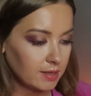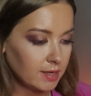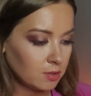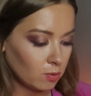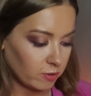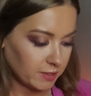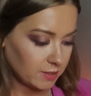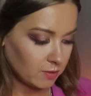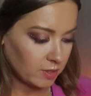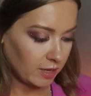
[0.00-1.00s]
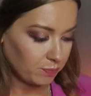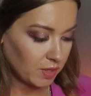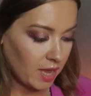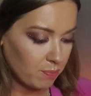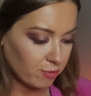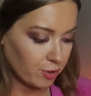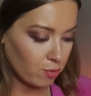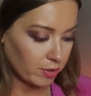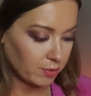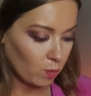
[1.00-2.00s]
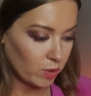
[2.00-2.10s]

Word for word: Ignore it. Okay, Capricorn